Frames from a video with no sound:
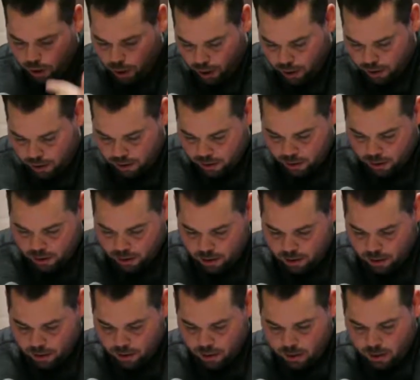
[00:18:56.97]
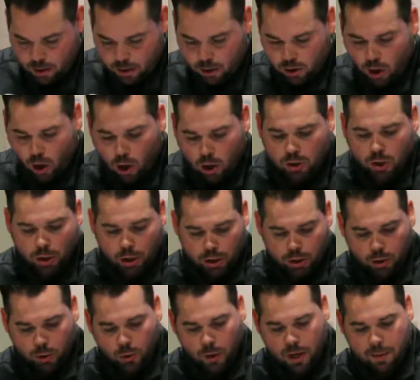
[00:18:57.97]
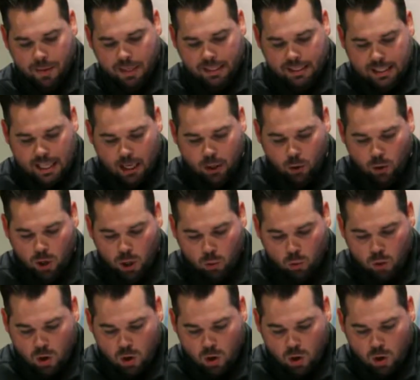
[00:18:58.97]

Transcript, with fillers: her, calls her to him and said to her,